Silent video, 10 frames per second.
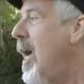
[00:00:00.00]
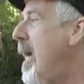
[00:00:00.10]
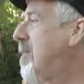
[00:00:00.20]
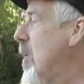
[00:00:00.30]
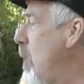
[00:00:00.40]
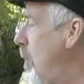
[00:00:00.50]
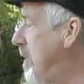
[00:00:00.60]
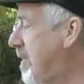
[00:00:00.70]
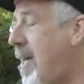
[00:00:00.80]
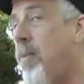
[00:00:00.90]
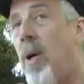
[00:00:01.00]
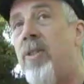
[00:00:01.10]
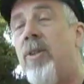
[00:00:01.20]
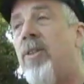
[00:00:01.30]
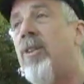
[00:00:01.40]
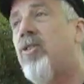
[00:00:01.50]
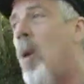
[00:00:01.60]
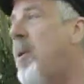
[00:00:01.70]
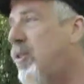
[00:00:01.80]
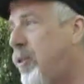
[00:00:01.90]
And so what we said was, is there's
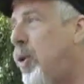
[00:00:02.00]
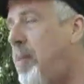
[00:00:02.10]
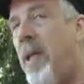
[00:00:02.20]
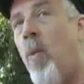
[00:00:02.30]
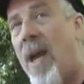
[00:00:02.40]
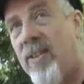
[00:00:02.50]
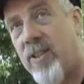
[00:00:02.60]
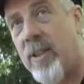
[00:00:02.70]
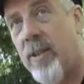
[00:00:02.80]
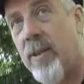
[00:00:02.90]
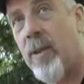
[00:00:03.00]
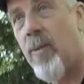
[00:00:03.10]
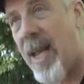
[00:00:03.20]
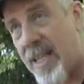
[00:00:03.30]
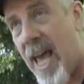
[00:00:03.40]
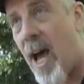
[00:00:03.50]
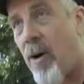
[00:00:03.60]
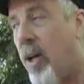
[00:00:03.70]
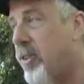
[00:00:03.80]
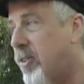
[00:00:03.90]
so much food being wasted right now
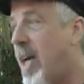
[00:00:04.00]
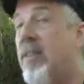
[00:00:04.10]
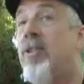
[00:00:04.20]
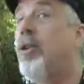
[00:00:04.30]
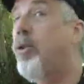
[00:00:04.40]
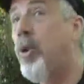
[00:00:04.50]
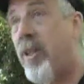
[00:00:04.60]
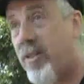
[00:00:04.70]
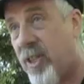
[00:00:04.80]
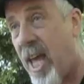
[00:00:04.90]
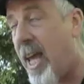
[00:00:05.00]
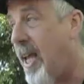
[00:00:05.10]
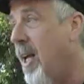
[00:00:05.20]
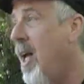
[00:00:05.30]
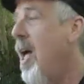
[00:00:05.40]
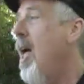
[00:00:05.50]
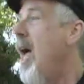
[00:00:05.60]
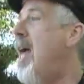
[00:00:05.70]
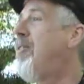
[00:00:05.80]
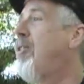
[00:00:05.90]
in our society, still true to this day.
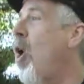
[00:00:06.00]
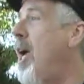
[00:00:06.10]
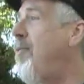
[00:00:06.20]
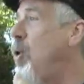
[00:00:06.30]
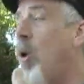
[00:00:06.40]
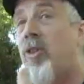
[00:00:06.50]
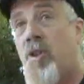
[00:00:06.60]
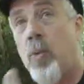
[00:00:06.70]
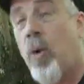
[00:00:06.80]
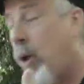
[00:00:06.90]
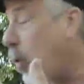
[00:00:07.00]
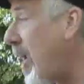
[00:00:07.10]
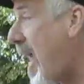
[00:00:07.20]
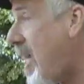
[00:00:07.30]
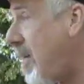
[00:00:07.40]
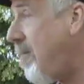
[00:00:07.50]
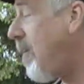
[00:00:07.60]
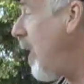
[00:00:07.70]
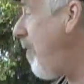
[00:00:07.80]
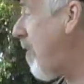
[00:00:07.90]
And so if you're creative,
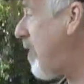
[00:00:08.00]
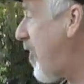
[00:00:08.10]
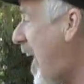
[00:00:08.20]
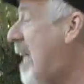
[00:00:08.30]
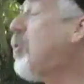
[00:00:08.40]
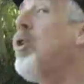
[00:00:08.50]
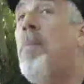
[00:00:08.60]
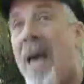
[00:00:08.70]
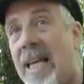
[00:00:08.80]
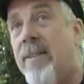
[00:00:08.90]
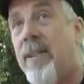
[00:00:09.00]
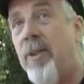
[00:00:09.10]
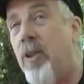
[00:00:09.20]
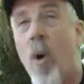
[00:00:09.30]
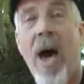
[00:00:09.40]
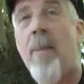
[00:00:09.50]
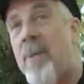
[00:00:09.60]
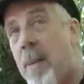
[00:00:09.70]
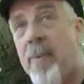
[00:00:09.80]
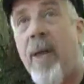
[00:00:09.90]
if you have a theatrical bent, if you know how to
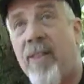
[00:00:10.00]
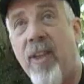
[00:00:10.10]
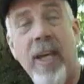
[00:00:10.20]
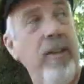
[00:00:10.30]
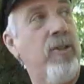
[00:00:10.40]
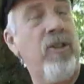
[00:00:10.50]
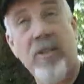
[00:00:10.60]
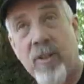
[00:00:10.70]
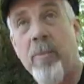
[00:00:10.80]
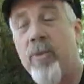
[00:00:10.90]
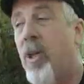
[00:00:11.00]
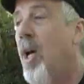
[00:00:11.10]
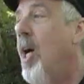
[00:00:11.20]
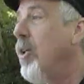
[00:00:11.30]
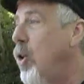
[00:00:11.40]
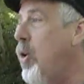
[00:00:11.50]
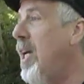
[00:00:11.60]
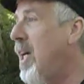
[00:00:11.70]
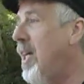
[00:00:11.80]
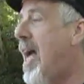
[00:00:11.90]
manipulate things, systems, you
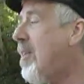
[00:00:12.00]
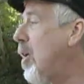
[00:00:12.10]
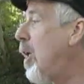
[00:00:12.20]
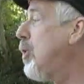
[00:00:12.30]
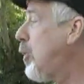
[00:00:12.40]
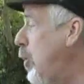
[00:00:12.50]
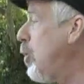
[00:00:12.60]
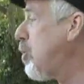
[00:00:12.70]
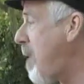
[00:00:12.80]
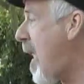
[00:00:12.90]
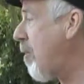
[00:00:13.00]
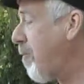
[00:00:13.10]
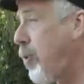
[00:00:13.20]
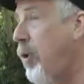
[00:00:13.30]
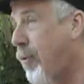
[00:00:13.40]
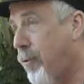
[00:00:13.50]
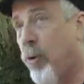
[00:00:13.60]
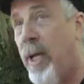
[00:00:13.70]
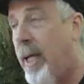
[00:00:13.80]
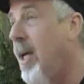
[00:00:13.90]
can collect a huge amount of food for
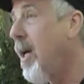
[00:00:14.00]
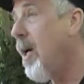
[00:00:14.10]
free